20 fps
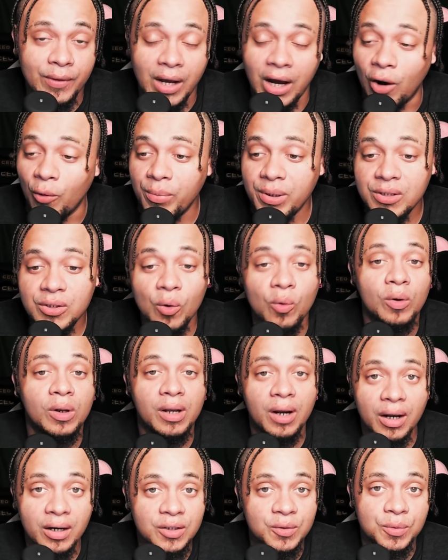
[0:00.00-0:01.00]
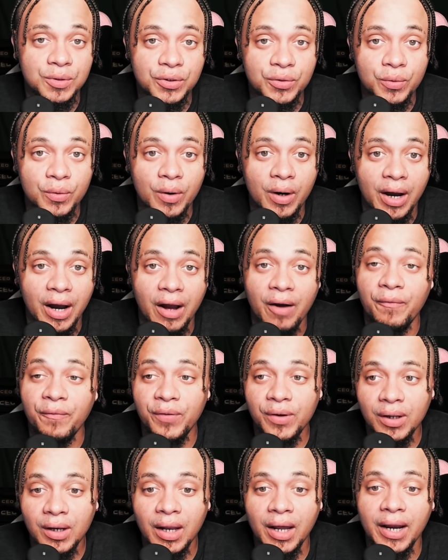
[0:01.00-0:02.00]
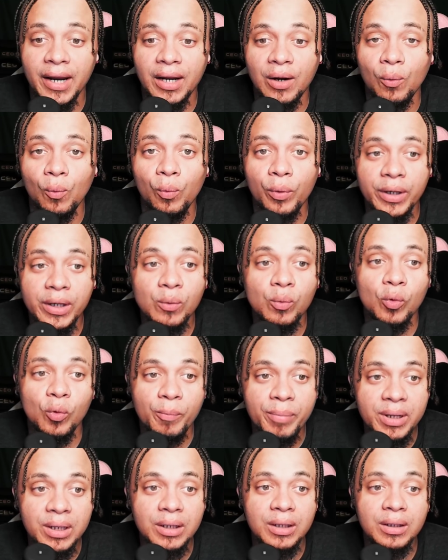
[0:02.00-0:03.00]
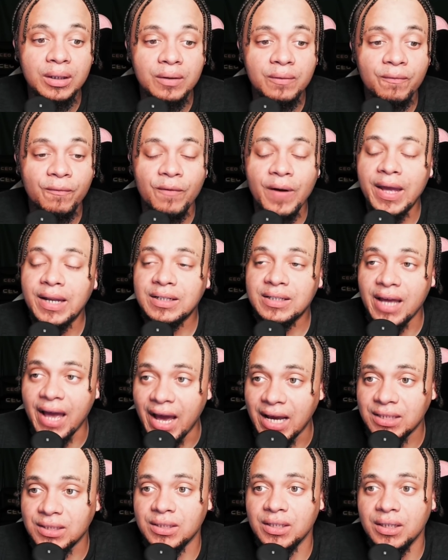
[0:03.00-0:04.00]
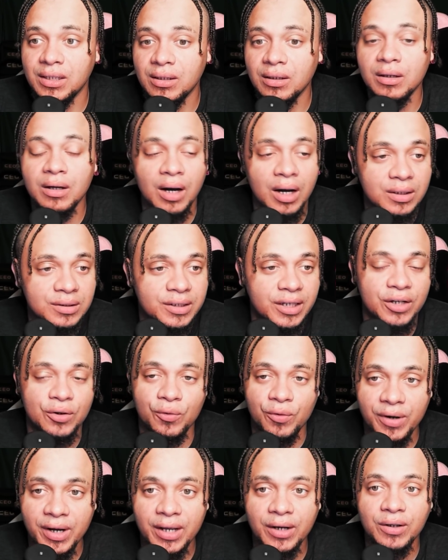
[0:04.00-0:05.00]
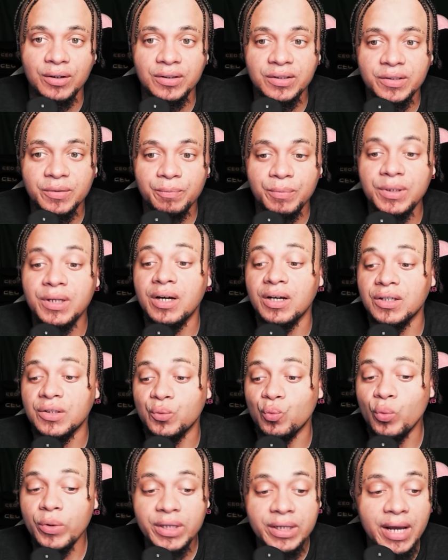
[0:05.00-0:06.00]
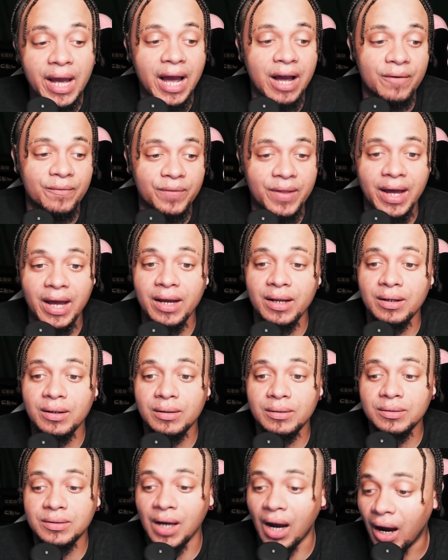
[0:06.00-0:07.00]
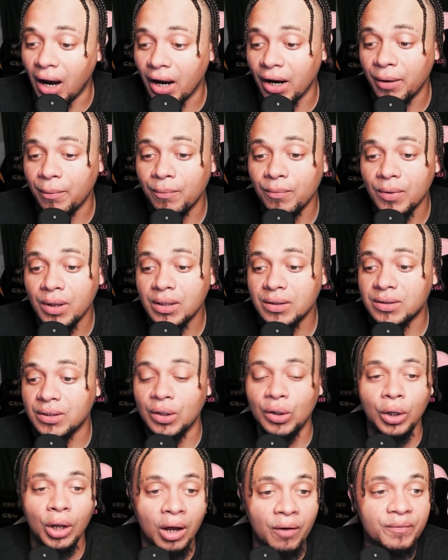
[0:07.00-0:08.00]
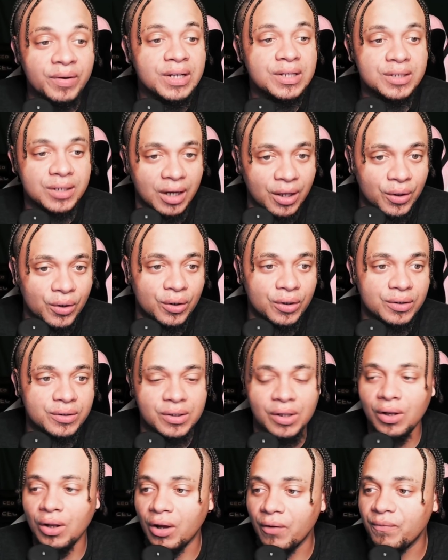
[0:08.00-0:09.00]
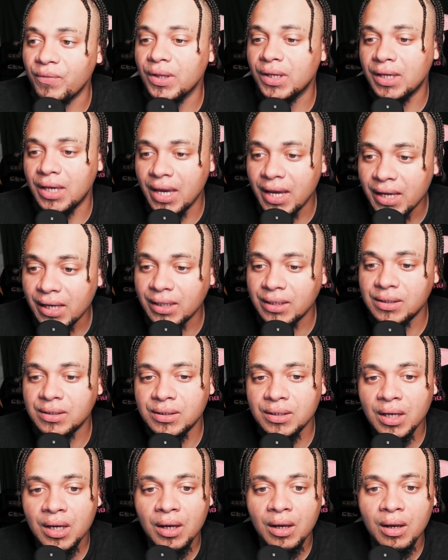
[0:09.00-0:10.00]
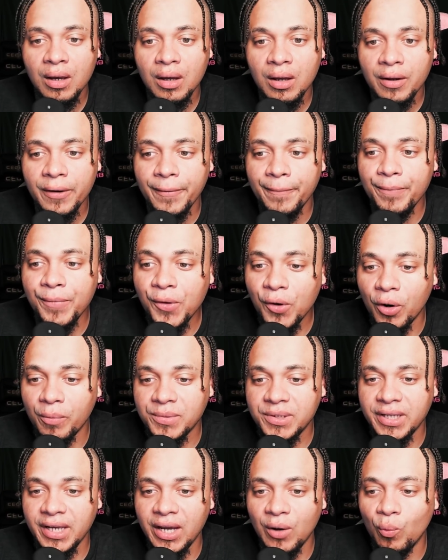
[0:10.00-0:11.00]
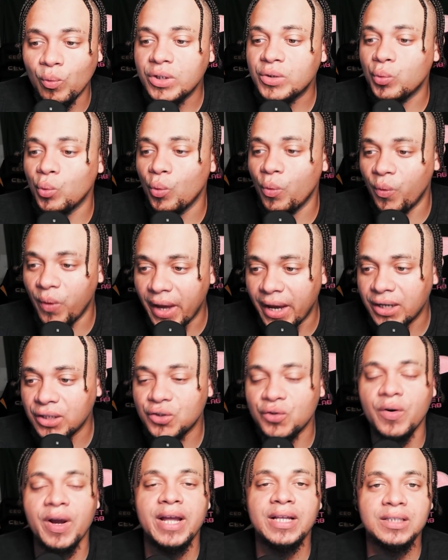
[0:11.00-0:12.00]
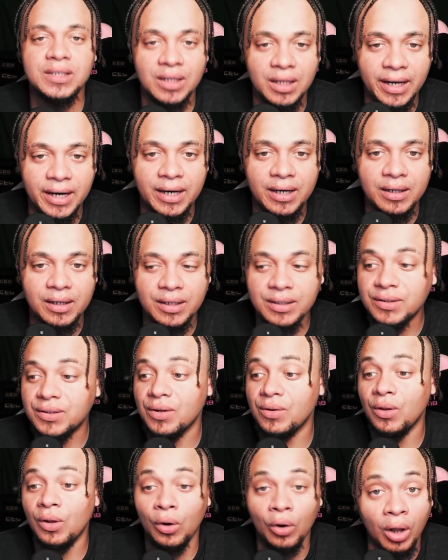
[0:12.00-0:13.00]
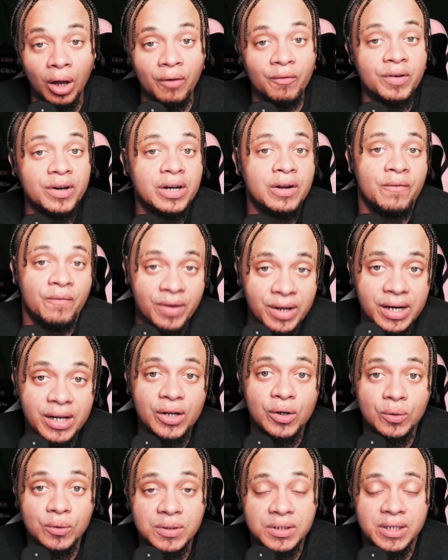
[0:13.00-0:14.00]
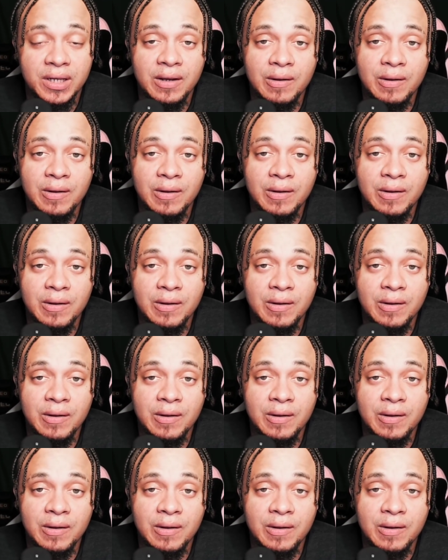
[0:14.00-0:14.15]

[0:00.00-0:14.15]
I'll be totally honest with you. I feel like we will be fantastic content creators because we have that time to love each other, to love the kids, you know what I'm saying, which will then translate into the love in the videos.